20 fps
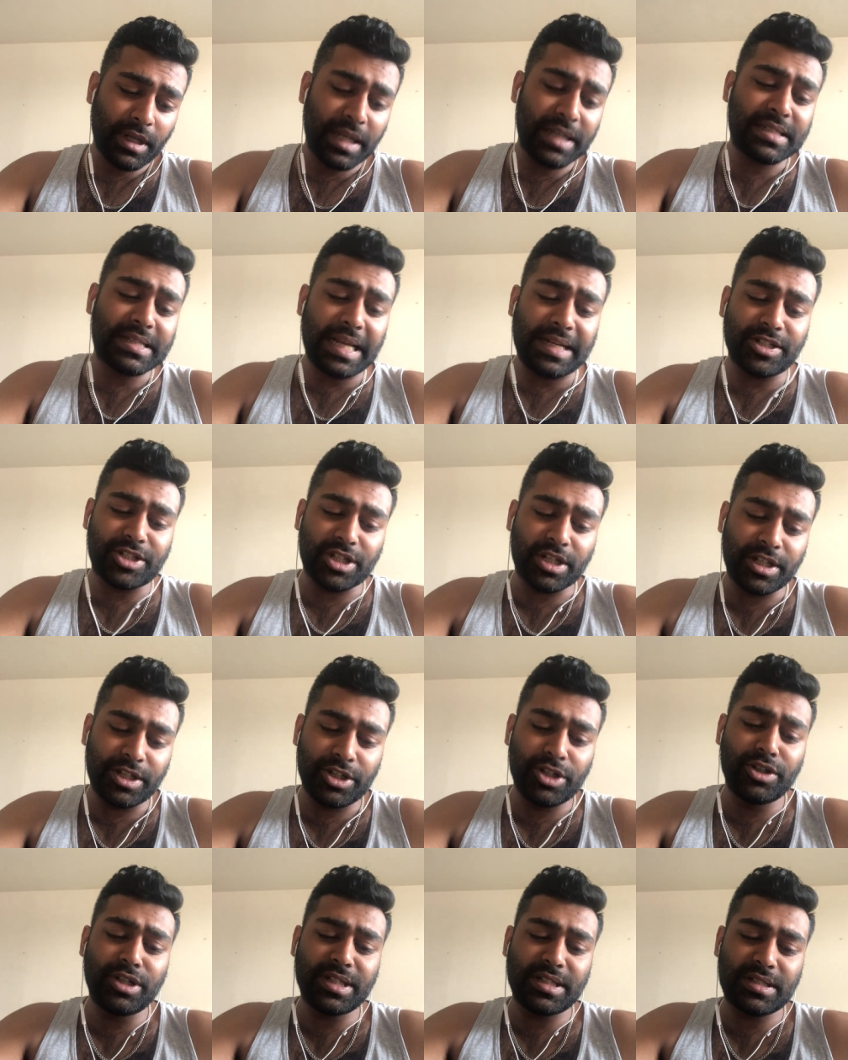Essentially,
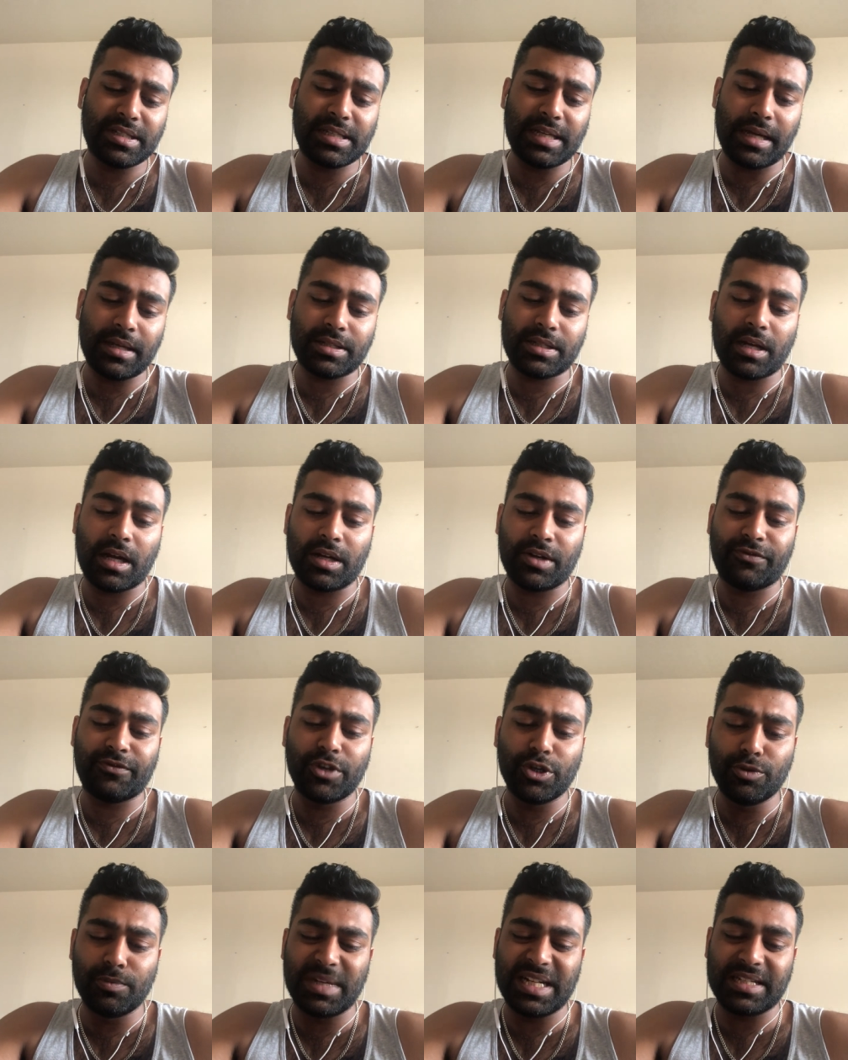you need to set aside a
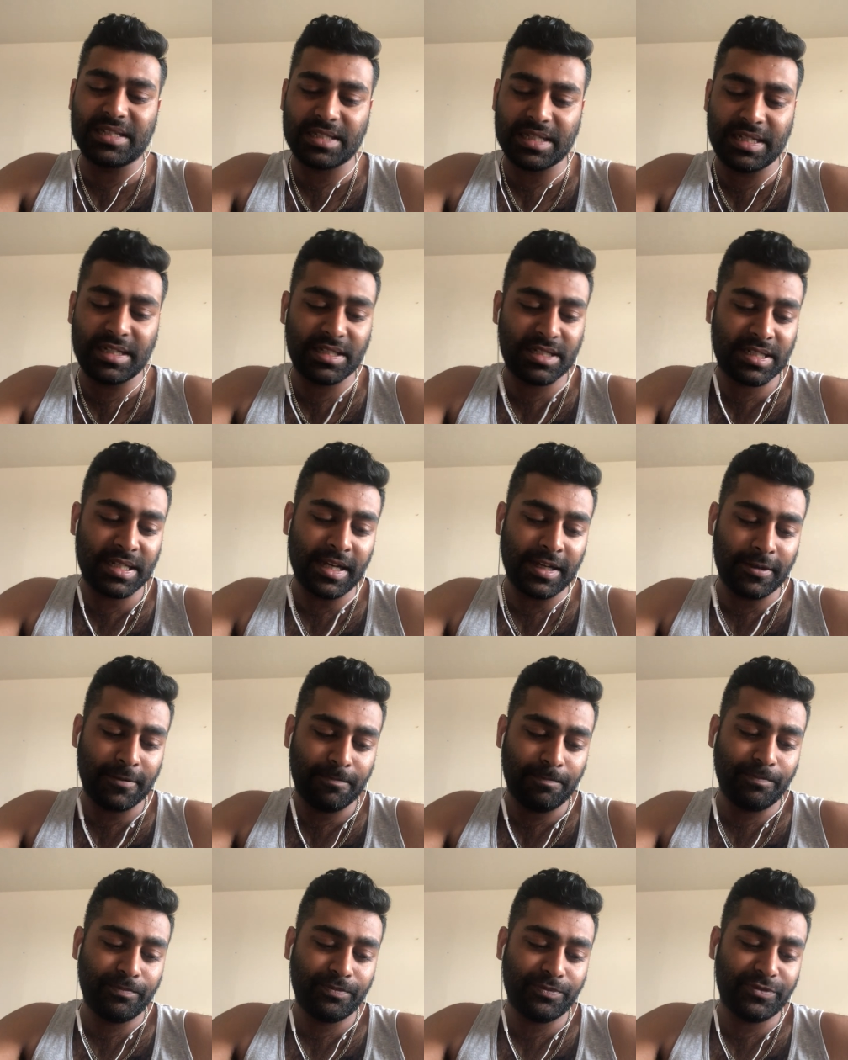few minutes each day.
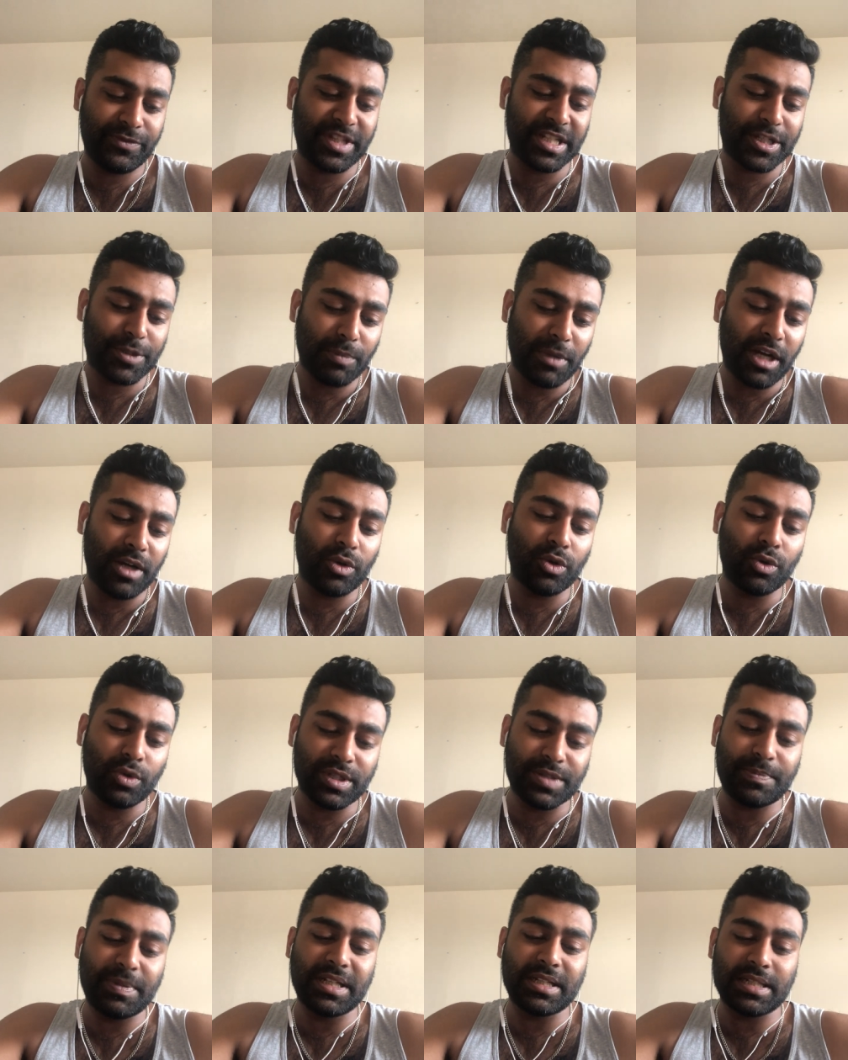This might
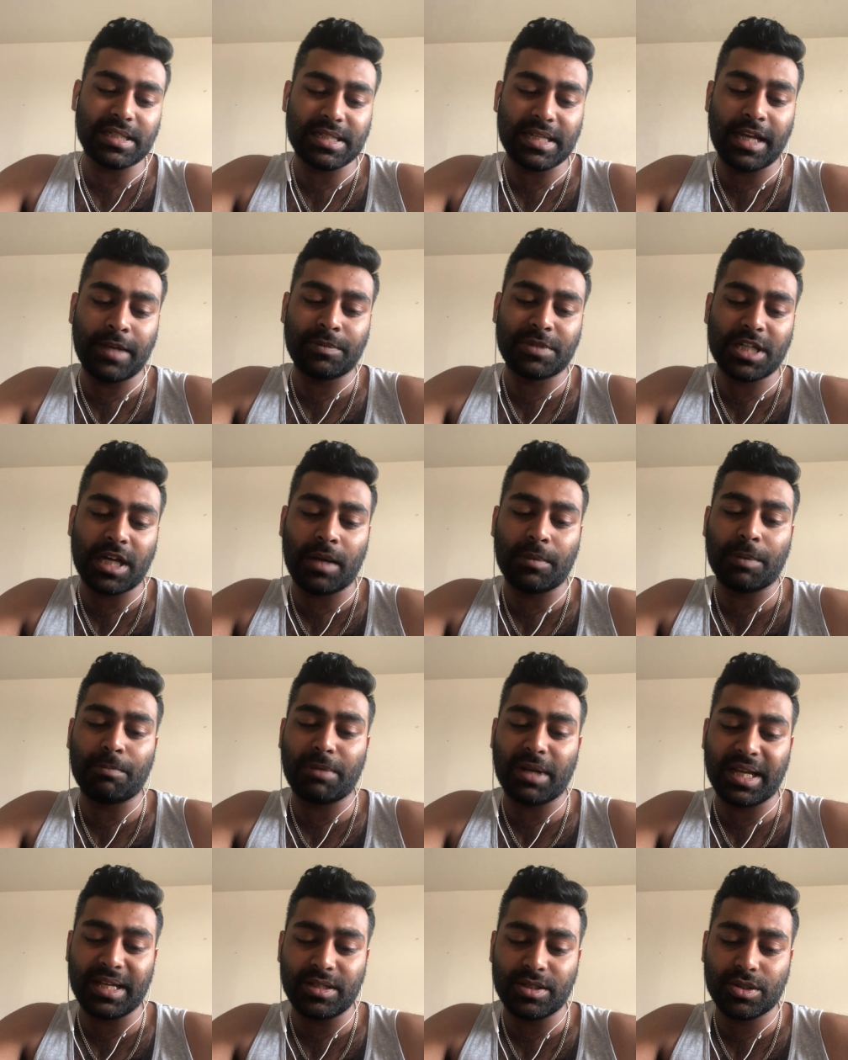always be the same time and
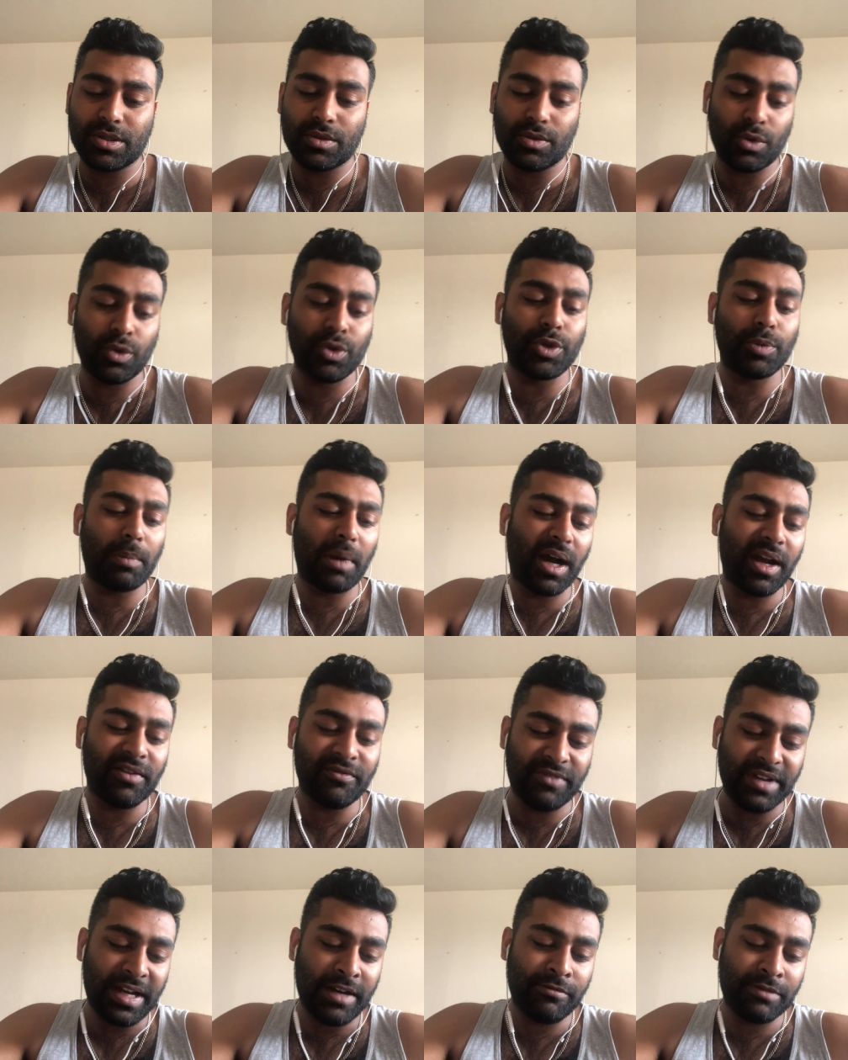place, or you might
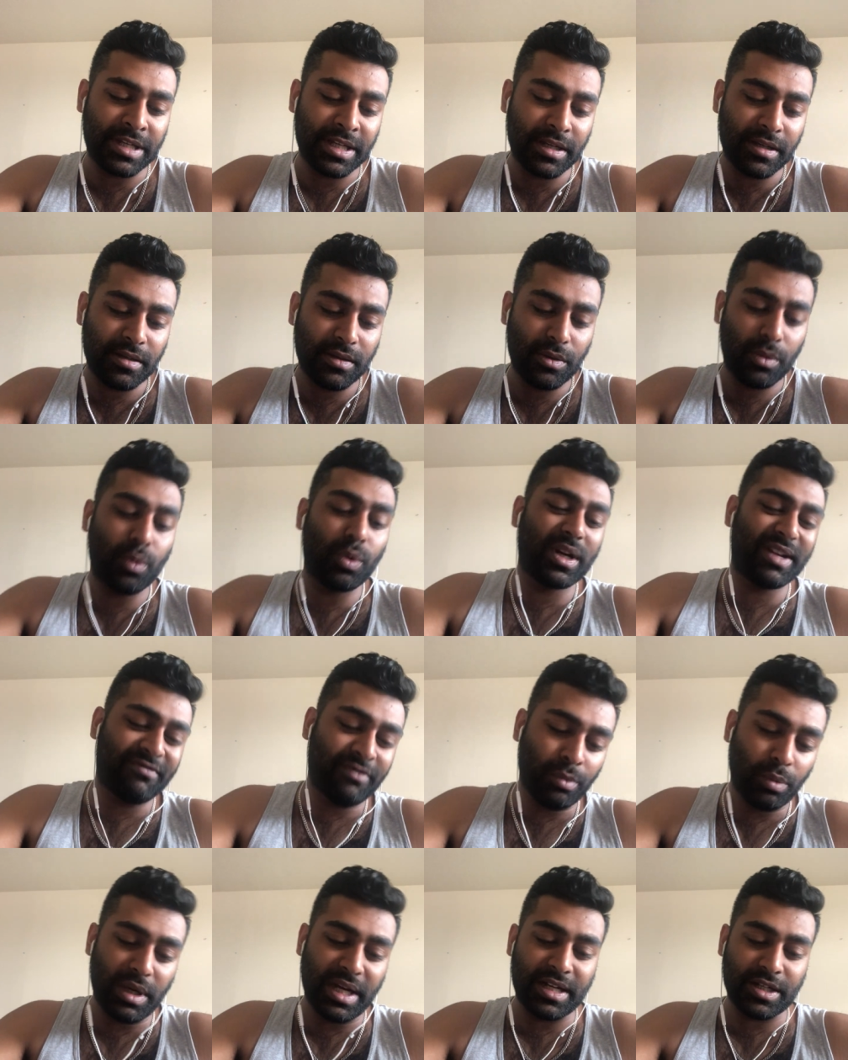vary it,
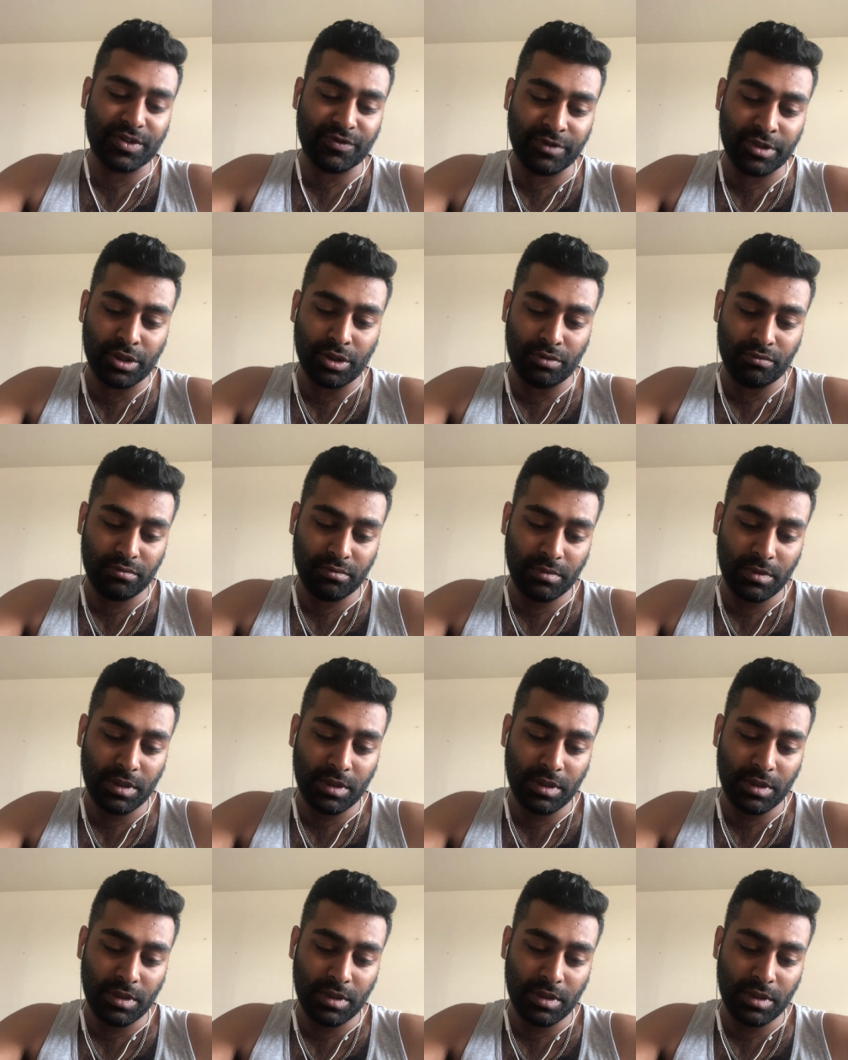whatever works for you.